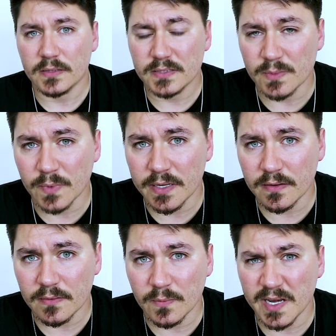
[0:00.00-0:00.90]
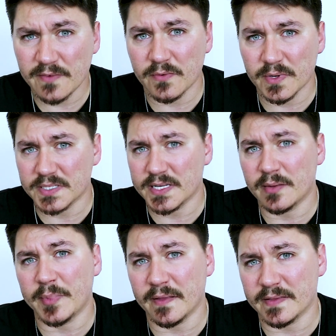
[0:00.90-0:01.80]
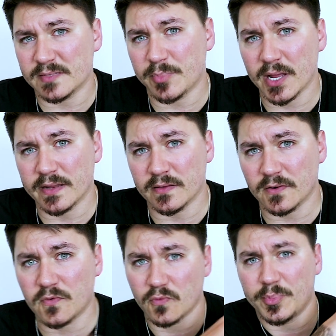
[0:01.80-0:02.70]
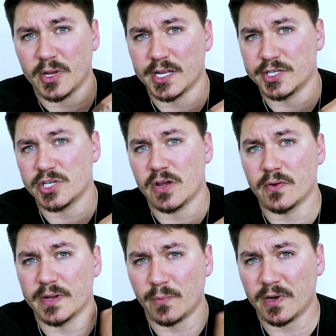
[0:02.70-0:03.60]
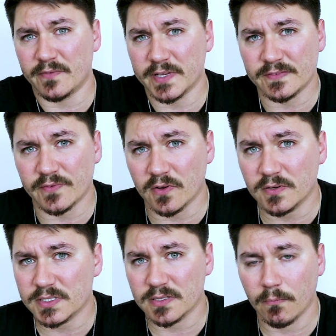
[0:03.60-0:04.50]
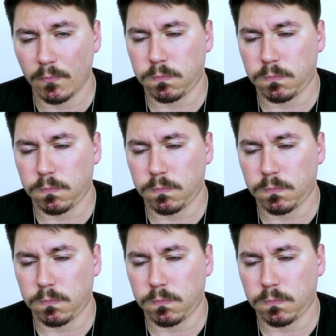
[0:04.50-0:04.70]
So when everyone said about the spider that crawled behind Joe in one of his vlogs,